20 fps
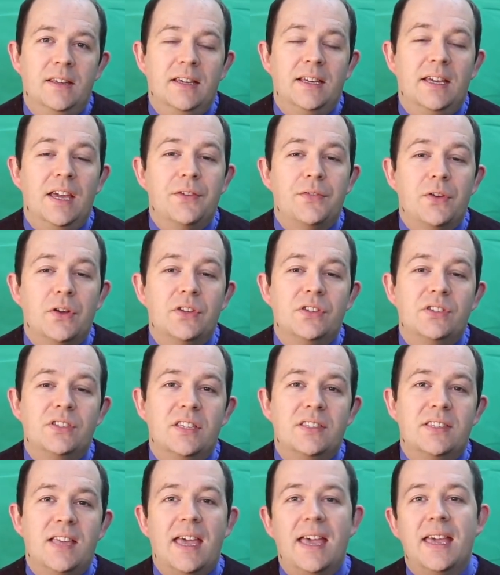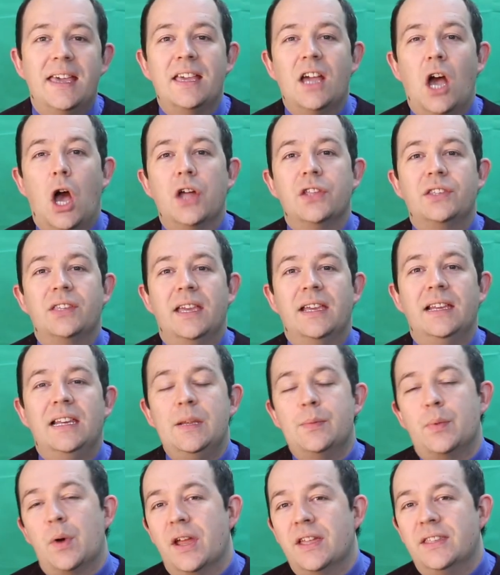Give us today our
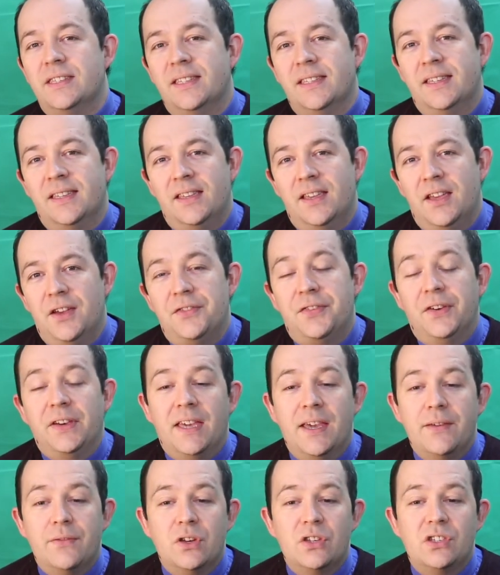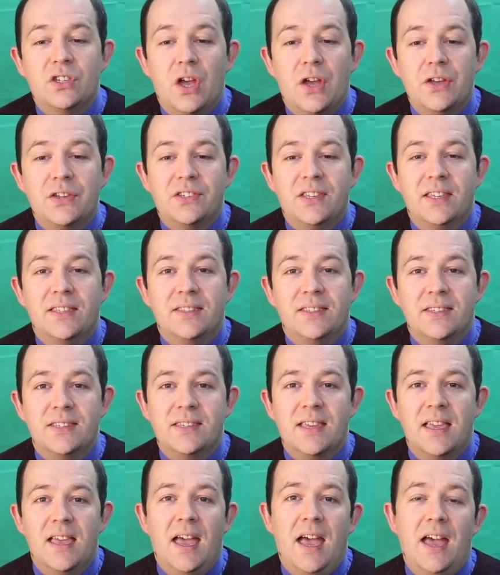daily bread. Forgive us our
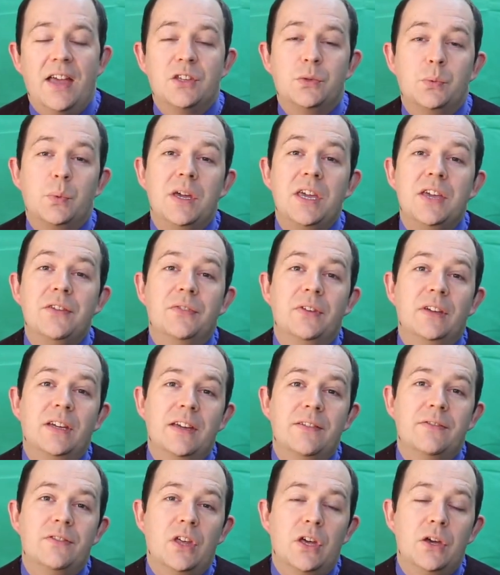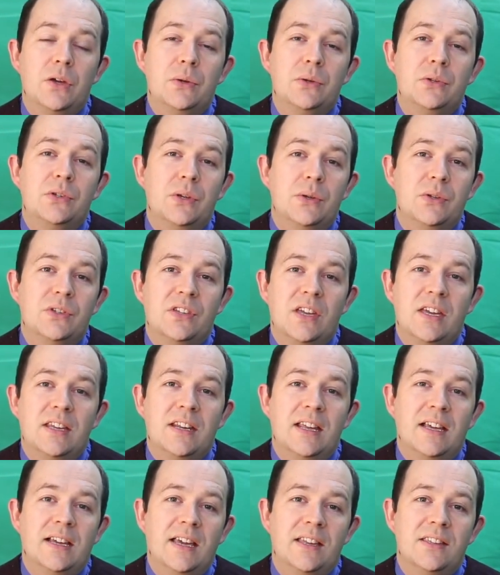sins, as we forgive those who
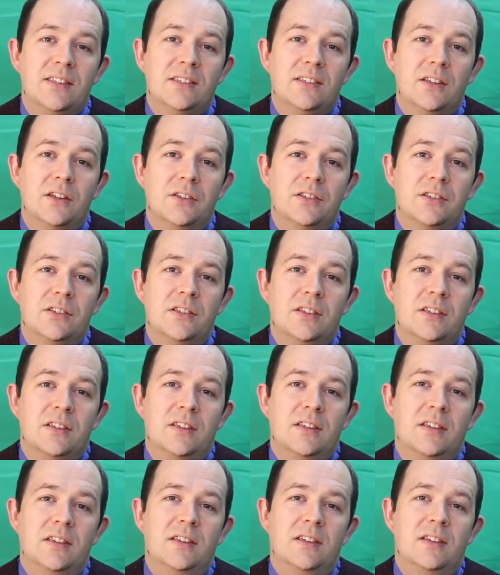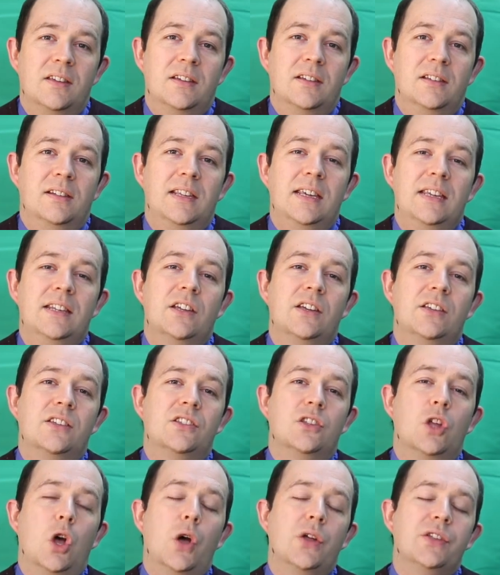sin against us. Lead
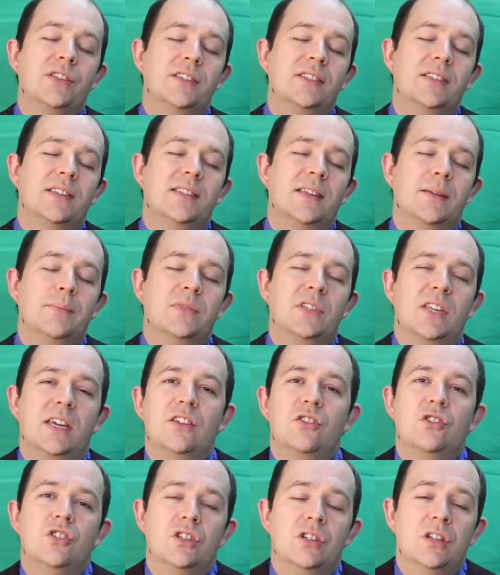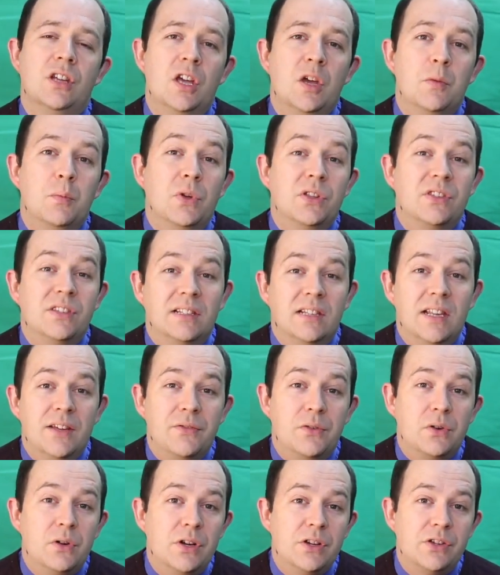us not into temptation, but
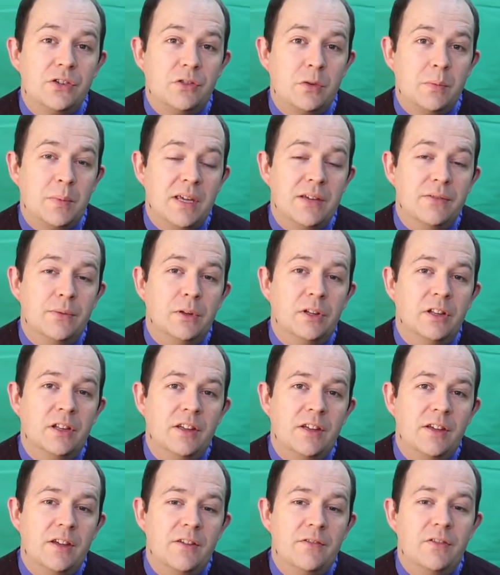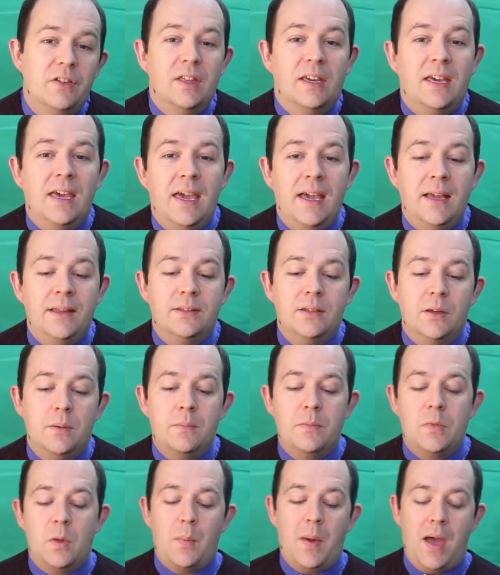deliver us from evil. For the
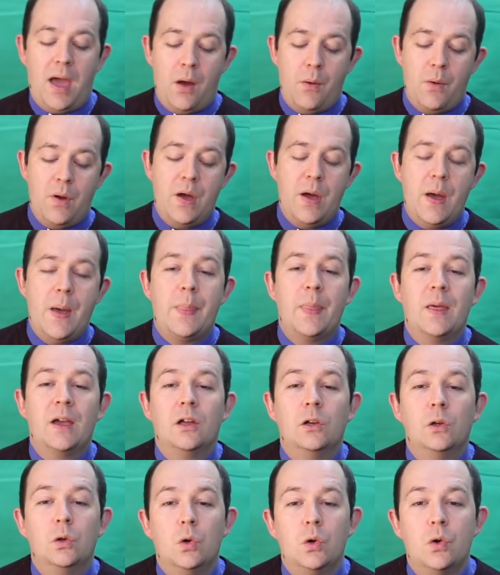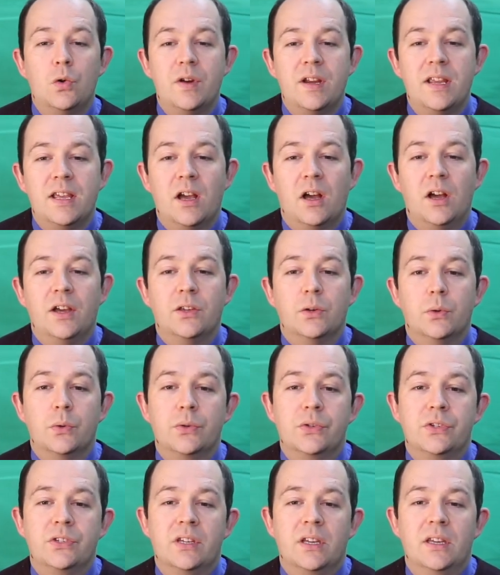kingdom, the power, and the glory are
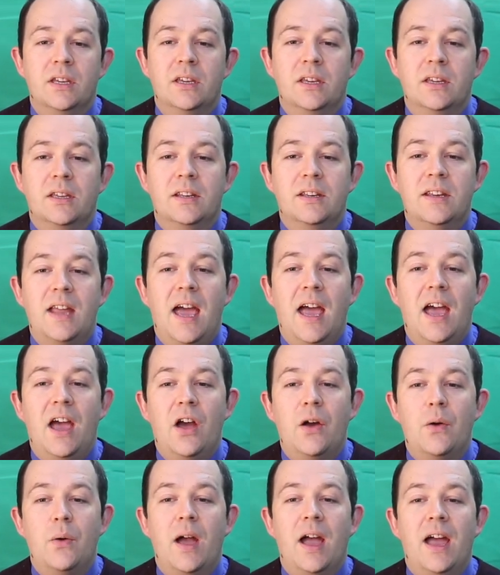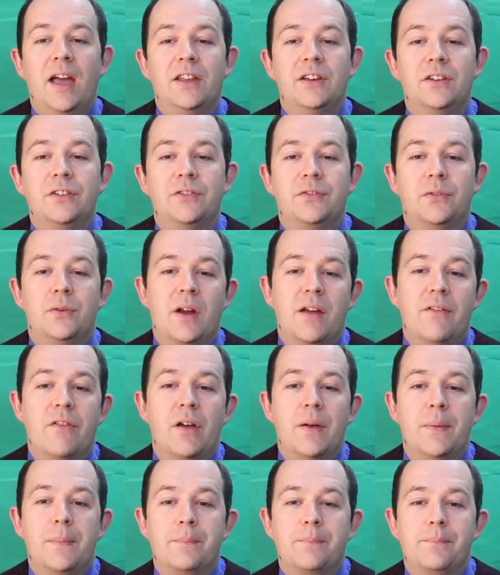yours, now and
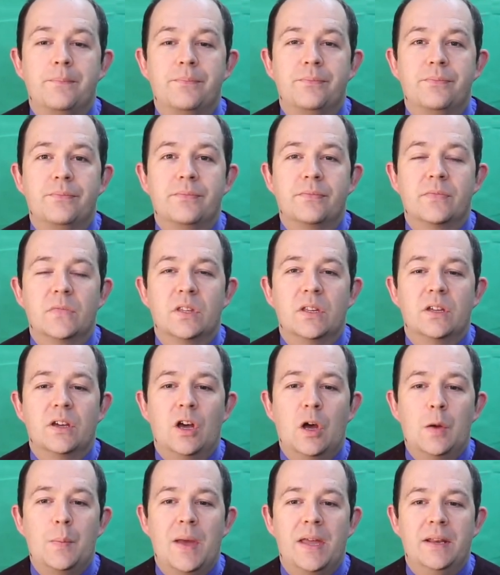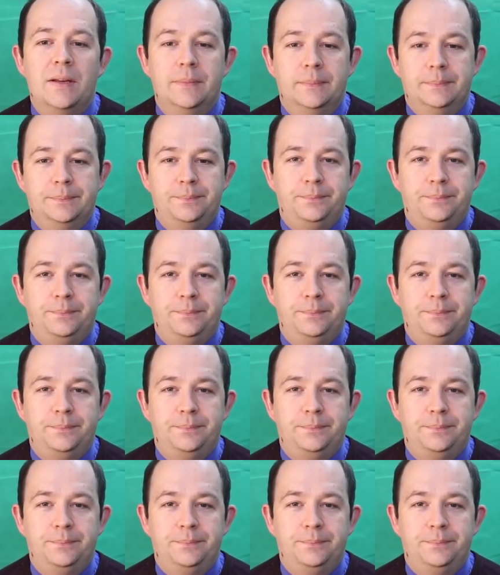forever. Amen.